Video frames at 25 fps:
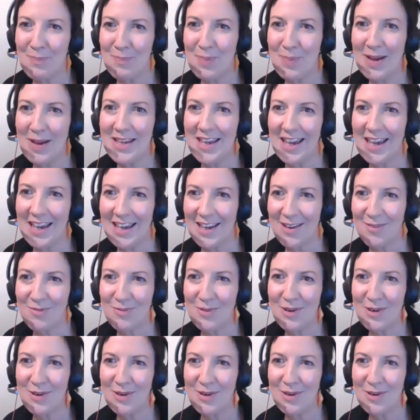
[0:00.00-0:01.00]
Um,
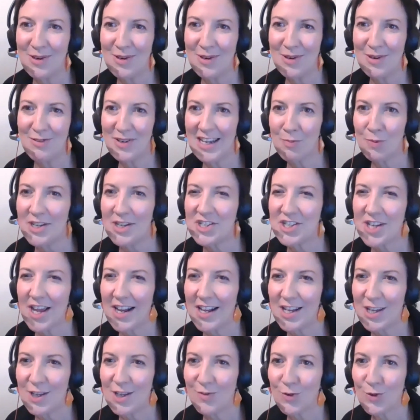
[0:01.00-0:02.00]
but yeah, we
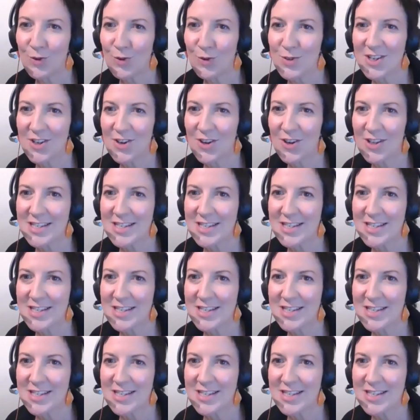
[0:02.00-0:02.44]
really appreciate it.